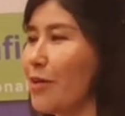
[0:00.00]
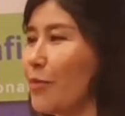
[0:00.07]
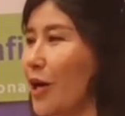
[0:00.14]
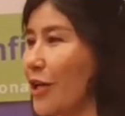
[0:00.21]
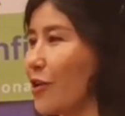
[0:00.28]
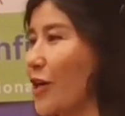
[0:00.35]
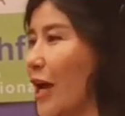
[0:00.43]

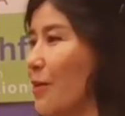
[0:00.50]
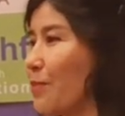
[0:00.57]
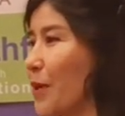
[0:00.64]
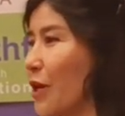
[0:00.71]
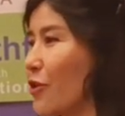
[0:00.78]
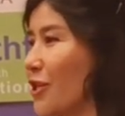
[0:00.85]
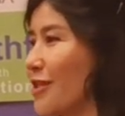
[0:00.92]
My
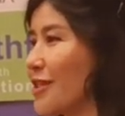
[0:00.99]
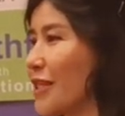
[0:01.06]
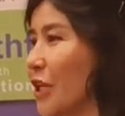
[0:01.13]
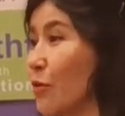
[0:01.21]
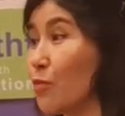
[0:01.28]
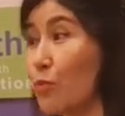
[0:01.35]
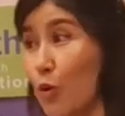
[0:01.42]
grandparents
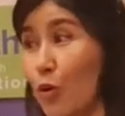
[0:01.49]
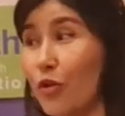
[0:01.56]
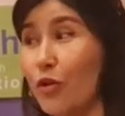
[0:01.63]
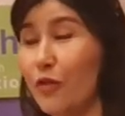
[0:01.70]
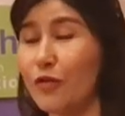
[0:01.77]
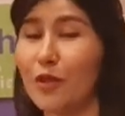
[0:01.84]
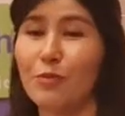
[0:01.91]
sent both
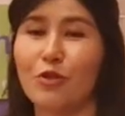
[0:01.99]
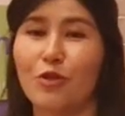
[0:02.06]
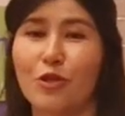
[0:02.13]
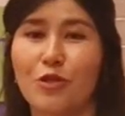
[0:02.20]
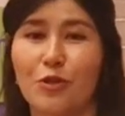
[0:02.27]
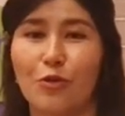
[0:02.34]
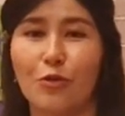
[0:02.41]
of them to
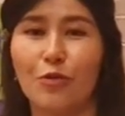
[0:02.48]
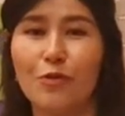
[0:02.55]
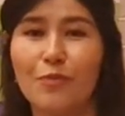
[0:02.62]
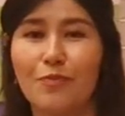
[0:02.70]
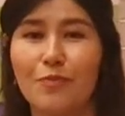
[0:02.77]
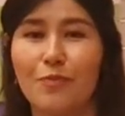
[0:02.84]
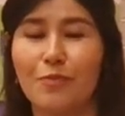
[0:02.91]

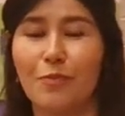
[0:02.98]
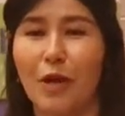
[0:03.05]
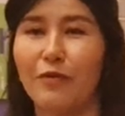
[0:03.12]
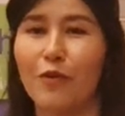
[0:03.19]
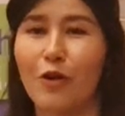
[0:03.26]
school. My